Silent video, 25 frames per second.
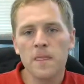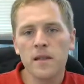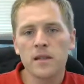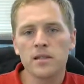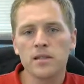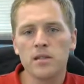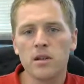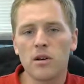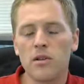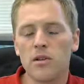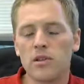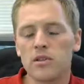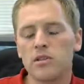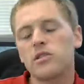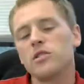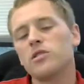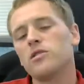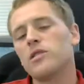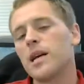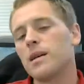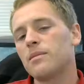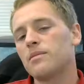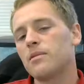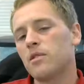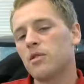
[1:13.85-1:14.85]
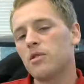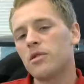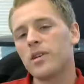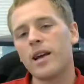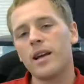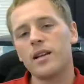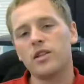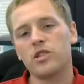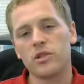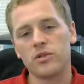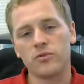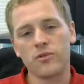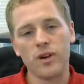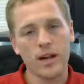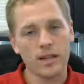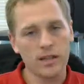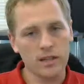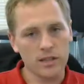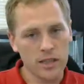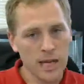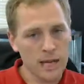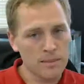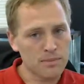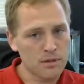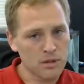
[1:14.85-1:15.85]
So there's two types of location, right?
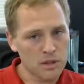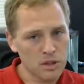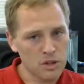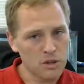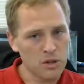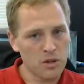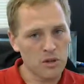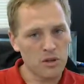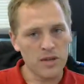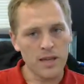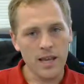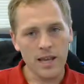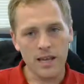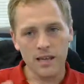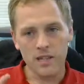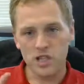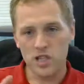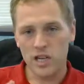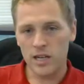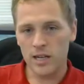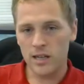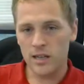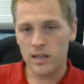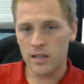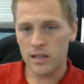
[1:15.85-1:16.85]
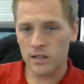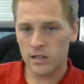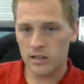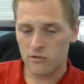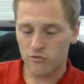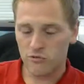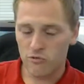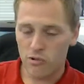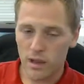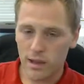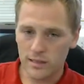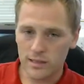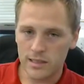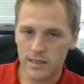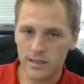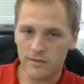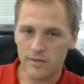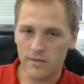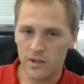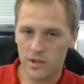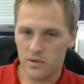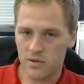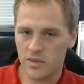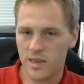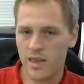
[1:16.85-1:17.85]
There's absolute location and there's
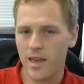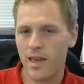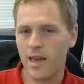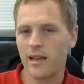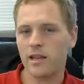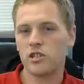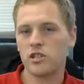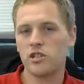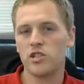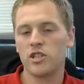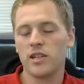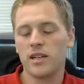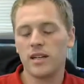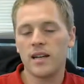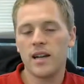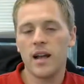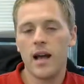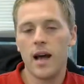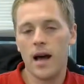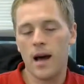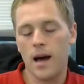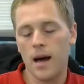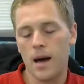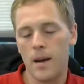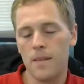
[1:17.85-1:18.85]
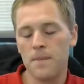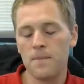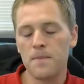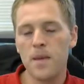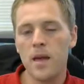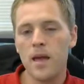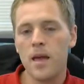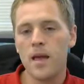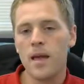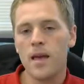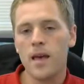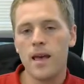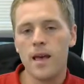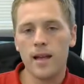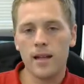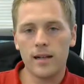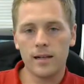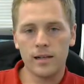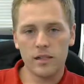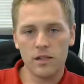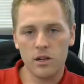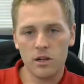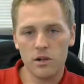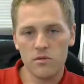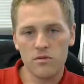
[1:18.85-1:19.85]
relative location.
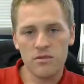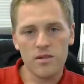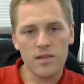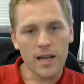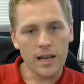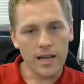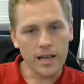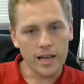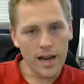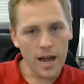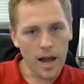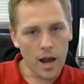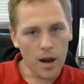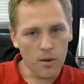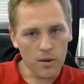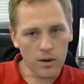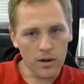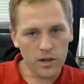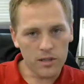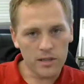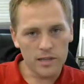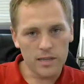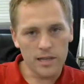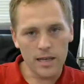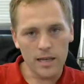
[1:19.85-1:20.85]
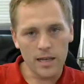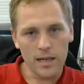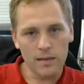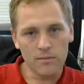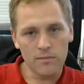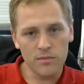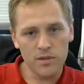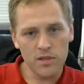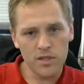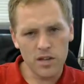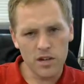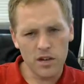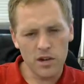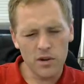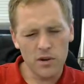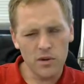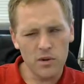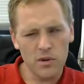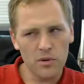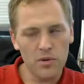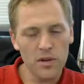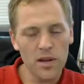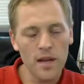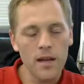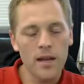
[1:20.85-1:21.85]
And second hour, Team
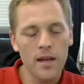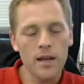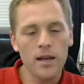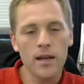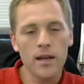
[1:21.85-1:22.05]
Toad,